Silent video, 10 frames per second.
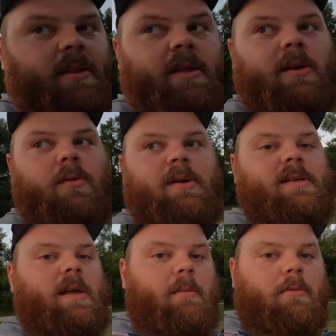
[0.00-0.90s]
the
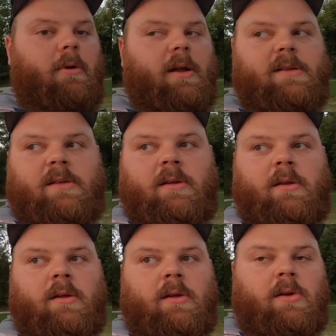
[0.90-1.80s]
newest upgrades
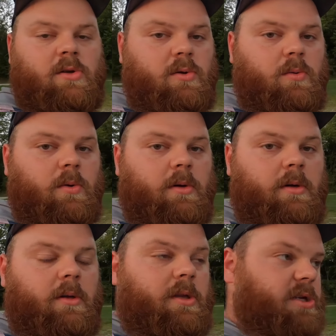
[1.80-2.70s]
to
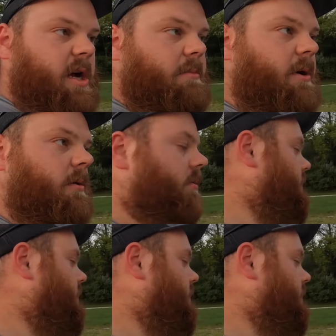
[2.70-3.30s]
the Jon boat.